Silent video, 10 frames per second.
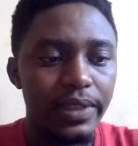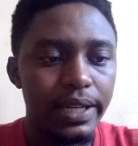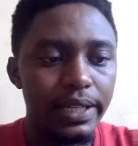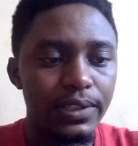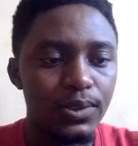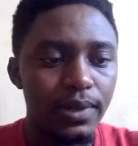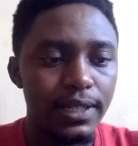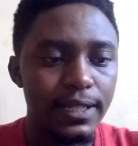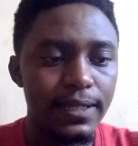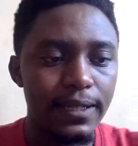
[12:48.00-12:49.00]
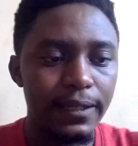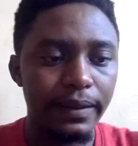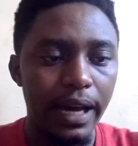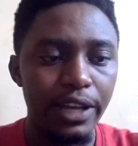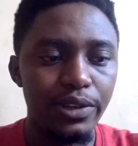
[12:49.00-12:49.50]
The next one is,
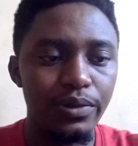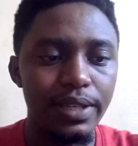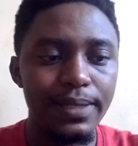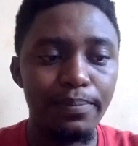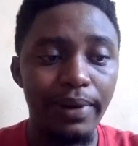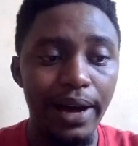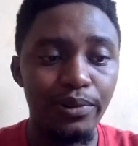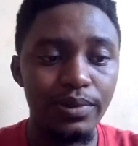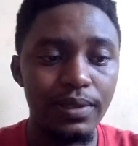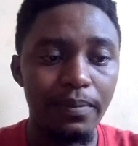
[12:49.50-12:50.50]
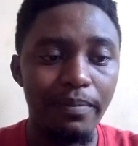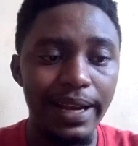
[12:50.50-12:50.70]
are you the spouse,